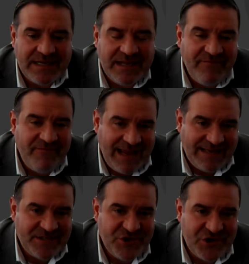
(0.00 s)

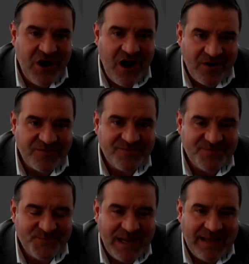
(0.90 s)
event in Chicago,
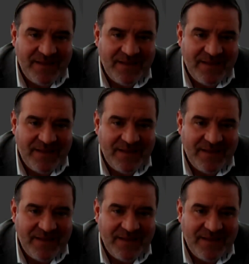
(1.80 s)
and